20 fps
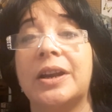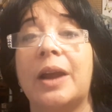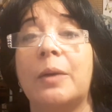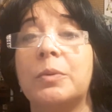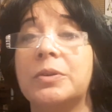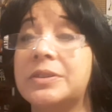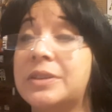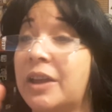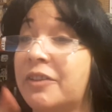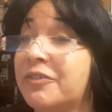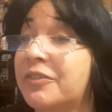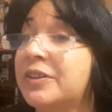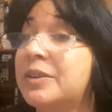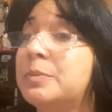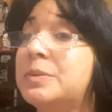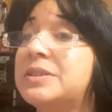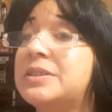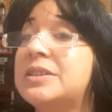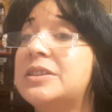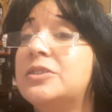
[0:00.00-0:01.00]
And I will
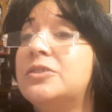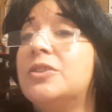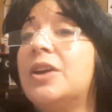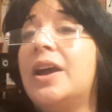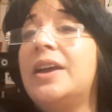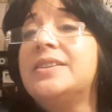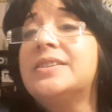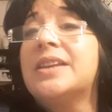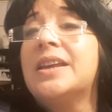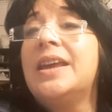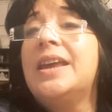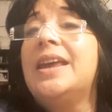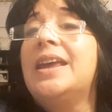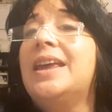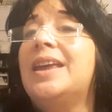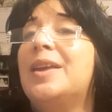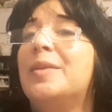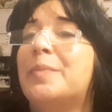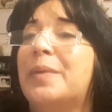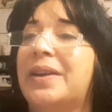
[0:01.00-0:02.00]
definitely be seeing you guys
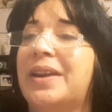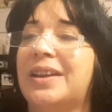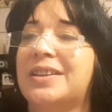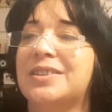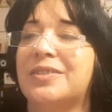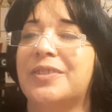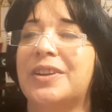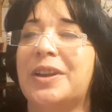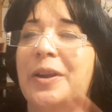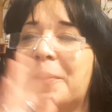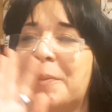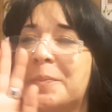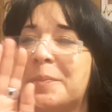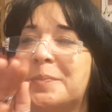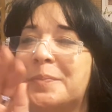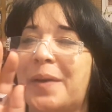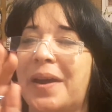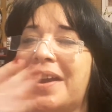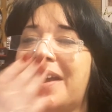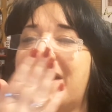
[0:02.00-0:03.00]
in my next video.
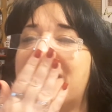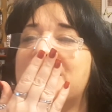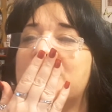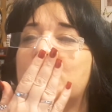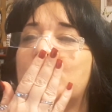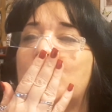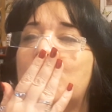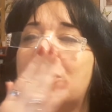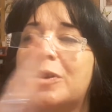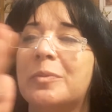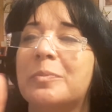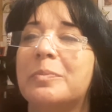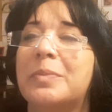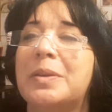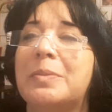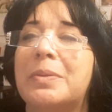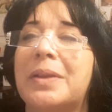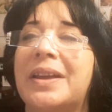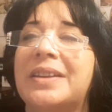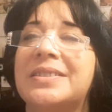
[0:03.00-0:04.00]
Bye, guys.
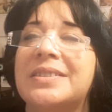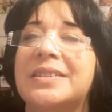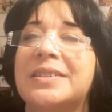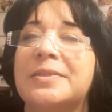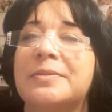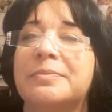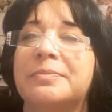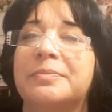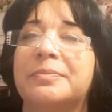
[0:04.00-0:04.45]
Be blessed.